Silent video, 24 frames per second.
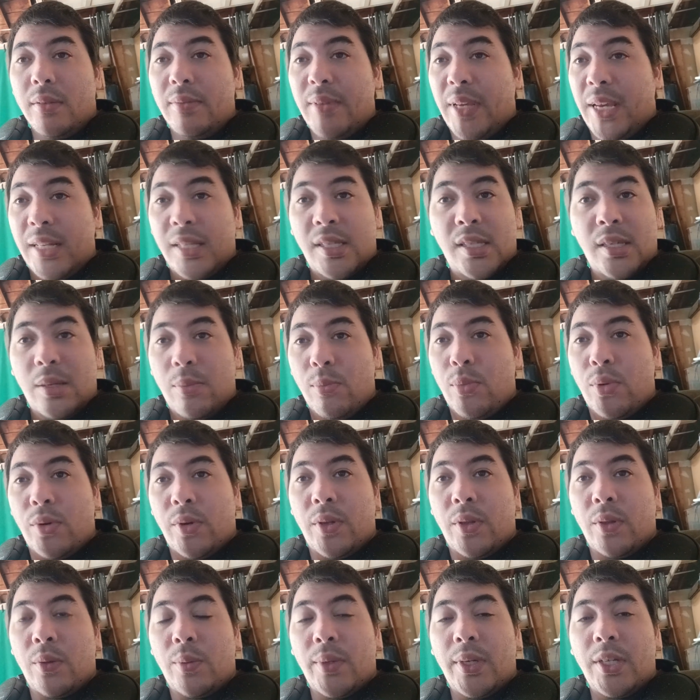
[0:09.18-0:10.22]
at some
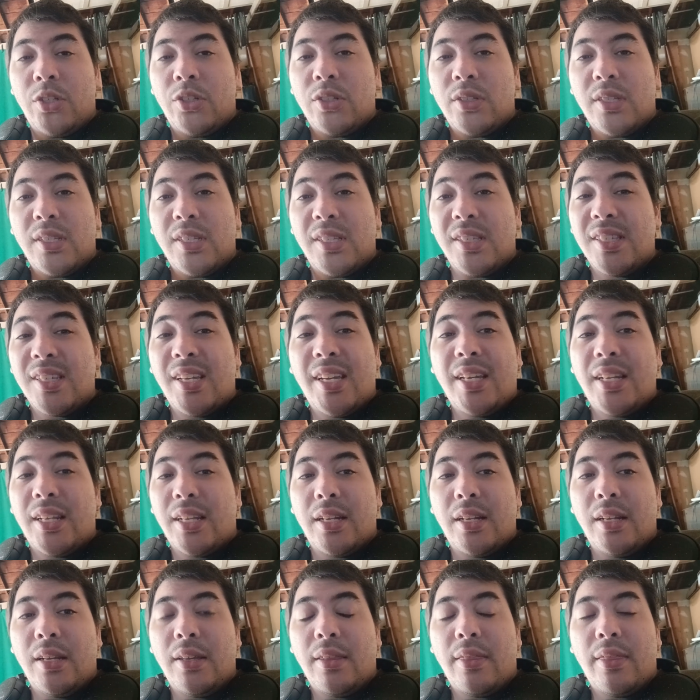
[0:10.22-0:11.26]
point in the week, just
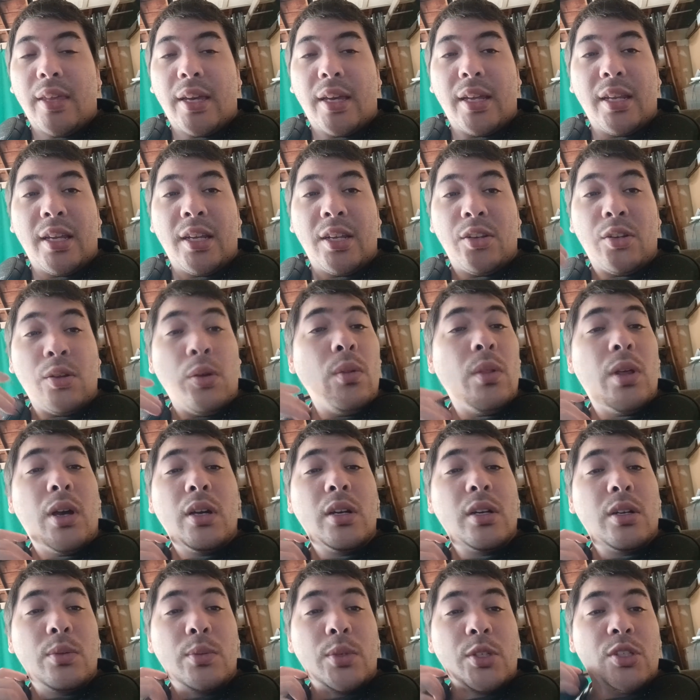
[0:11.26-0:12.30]
decided that it no
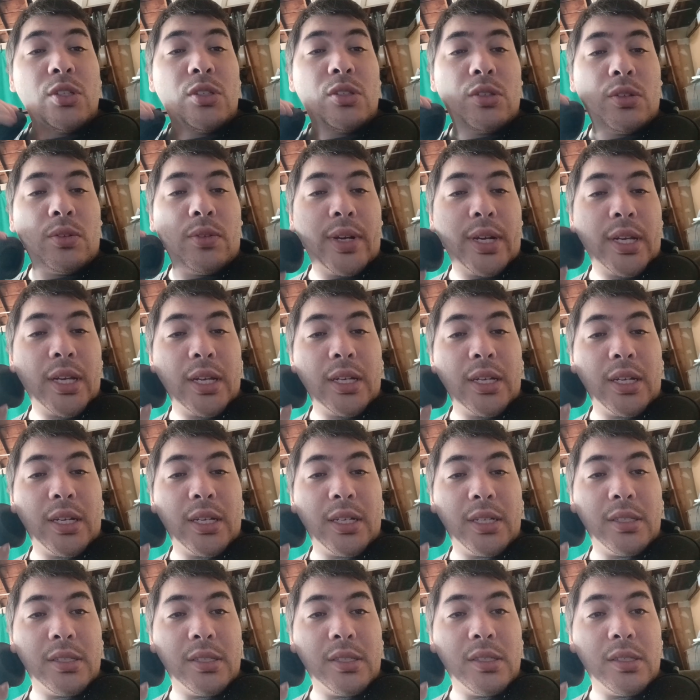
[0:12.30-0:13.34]
longer wishes to
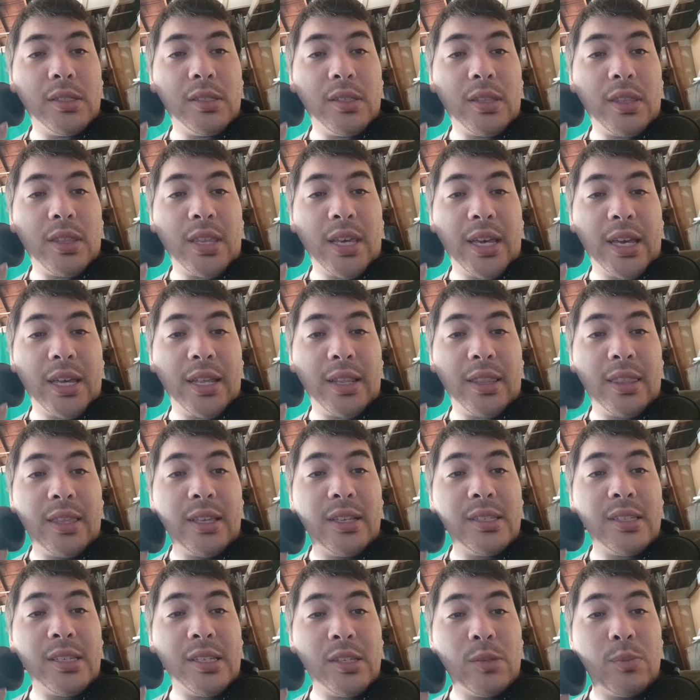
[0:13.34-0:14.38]
recognize that
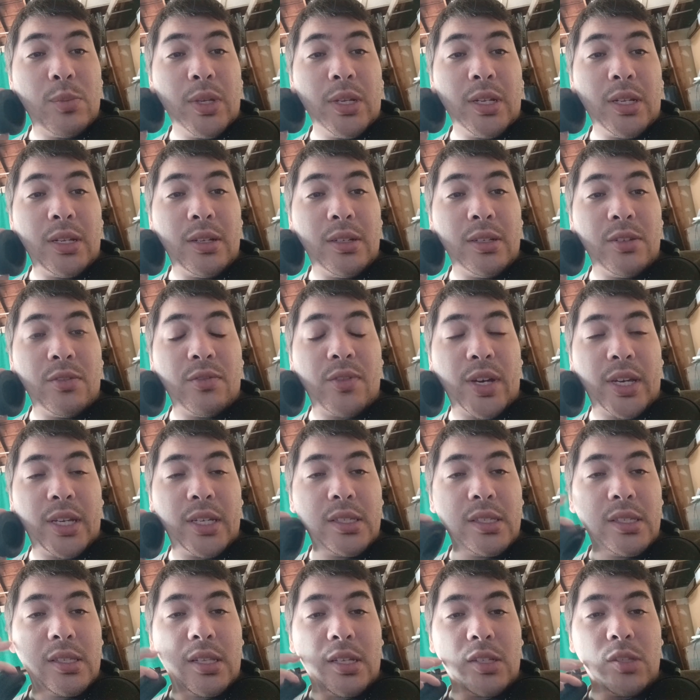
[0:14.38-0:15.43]
this has been a
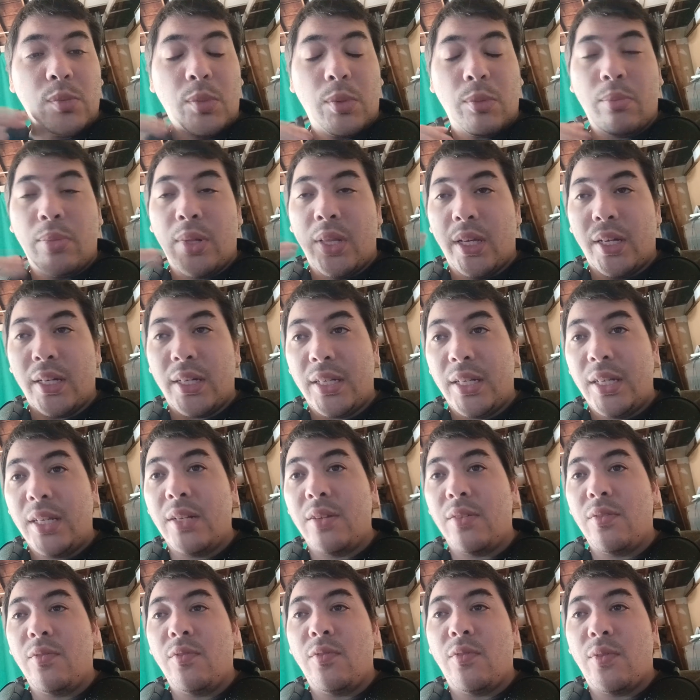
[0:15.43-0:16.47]
device that's been plugged
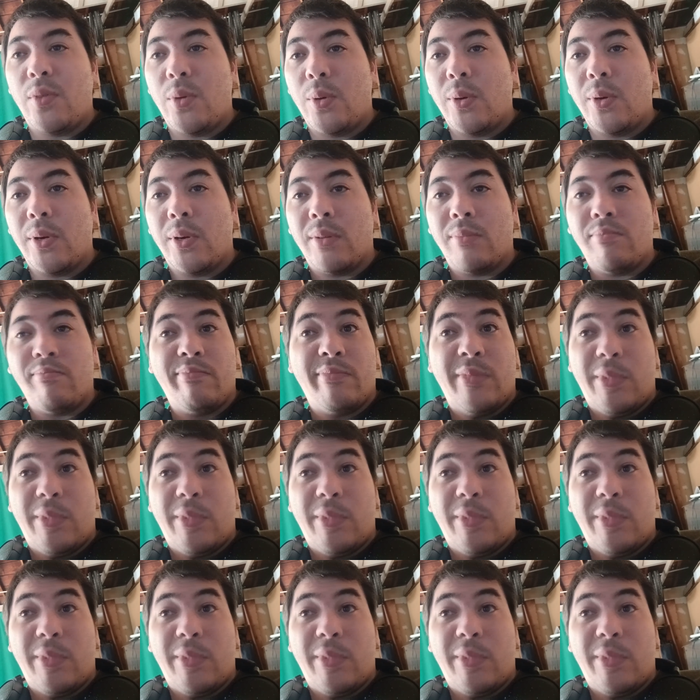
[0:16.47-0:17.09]
in for